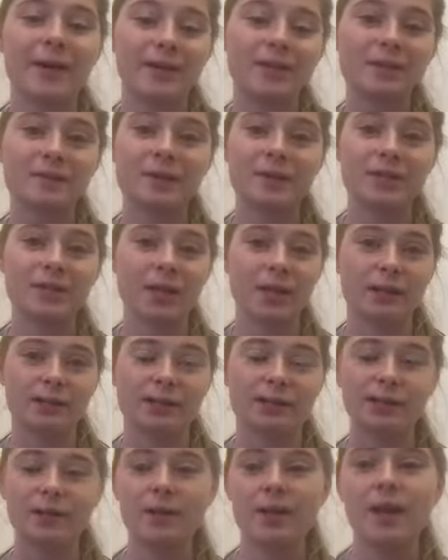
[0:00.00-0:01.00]
back to my
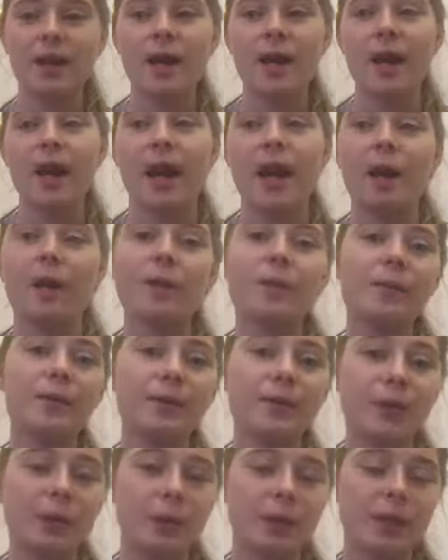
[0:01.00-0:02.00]
channel. I will be
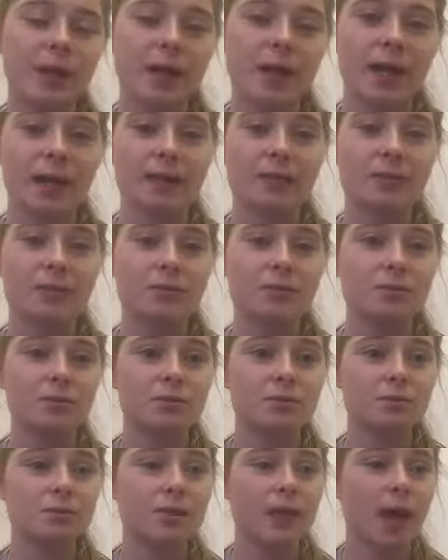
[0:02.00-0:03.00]
doing a
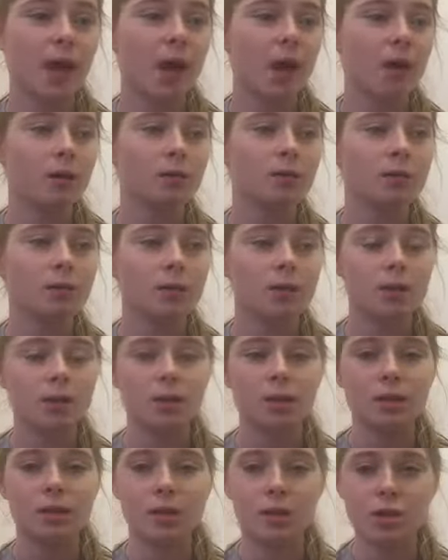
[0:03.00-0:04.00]
School's Out
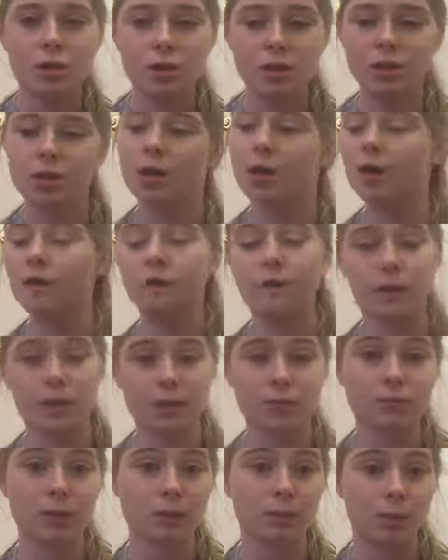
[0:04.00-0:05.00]
edition of
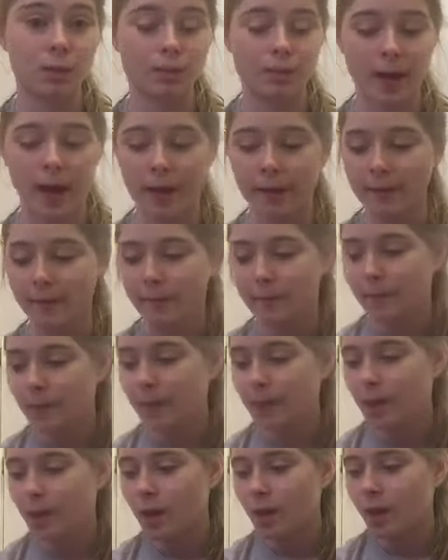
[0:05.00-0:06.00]
What's in My Book Bag.
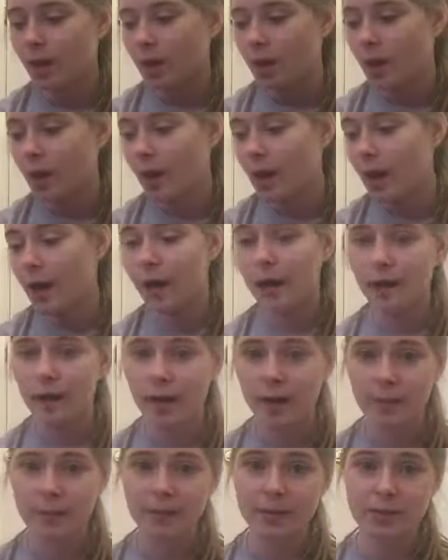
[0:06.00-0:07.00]
I
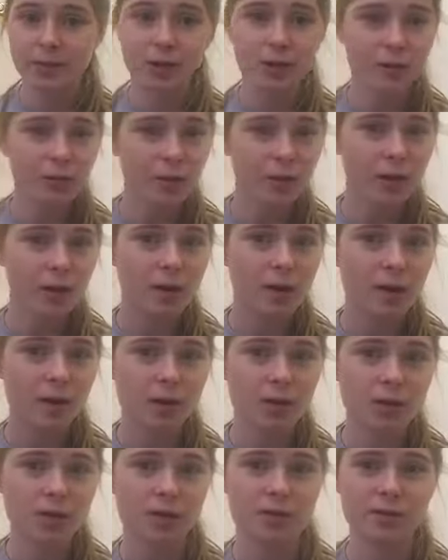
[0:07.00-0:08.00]
am a sophomore in
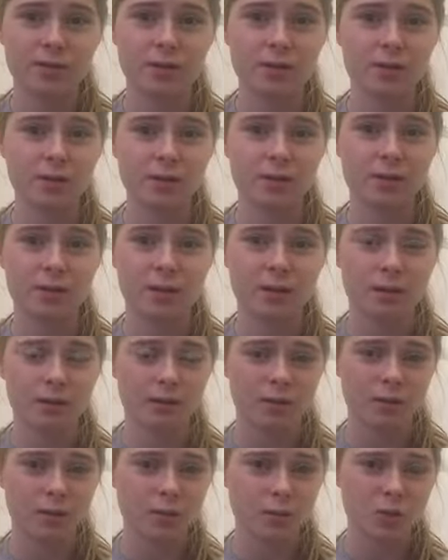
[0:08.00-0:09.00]
college. I was actually done
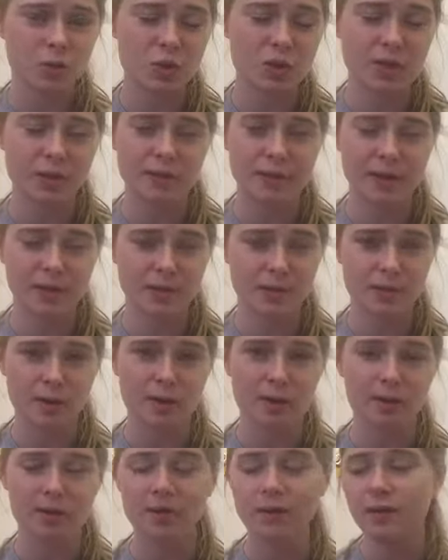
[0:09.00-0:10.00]
school at May
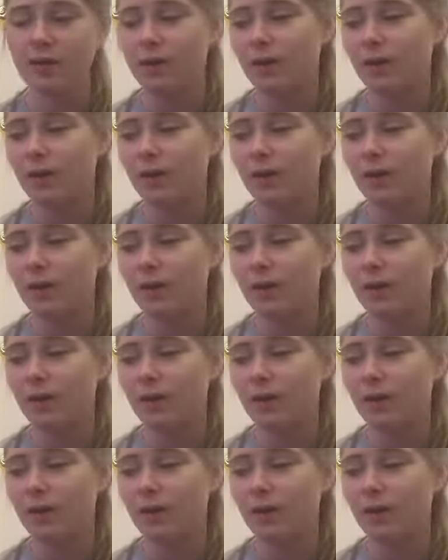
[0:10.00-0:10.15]
12th,